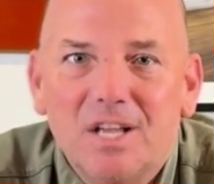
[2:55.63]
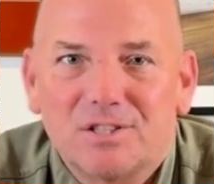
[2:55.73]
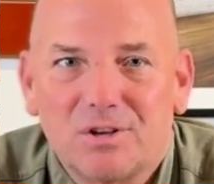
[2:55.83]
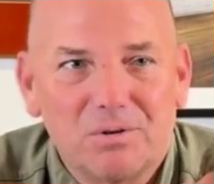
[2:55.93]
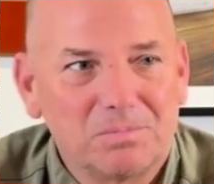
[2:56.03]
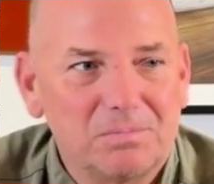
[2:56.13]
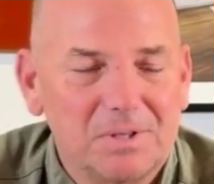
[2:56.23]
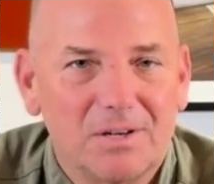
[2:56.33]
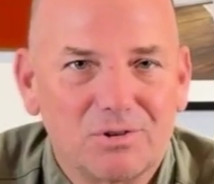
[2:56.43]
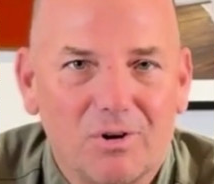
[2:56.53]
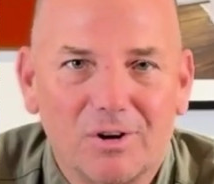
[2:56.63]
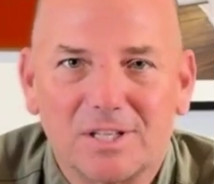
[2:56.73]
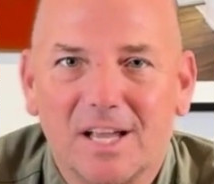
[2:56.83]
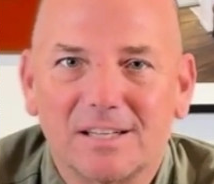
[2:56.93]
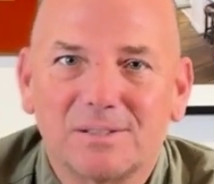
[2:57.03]
So there's your
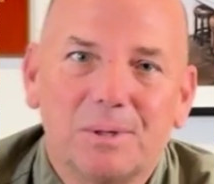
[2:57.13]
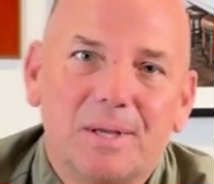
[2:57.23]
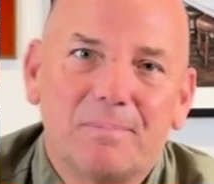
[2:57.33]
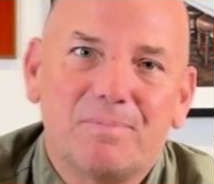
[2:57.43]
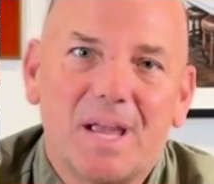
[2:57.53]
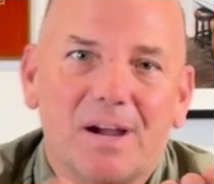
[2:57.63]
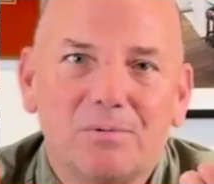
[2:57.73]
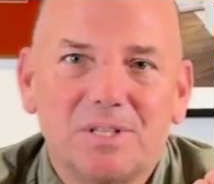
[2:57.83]
architect. Now we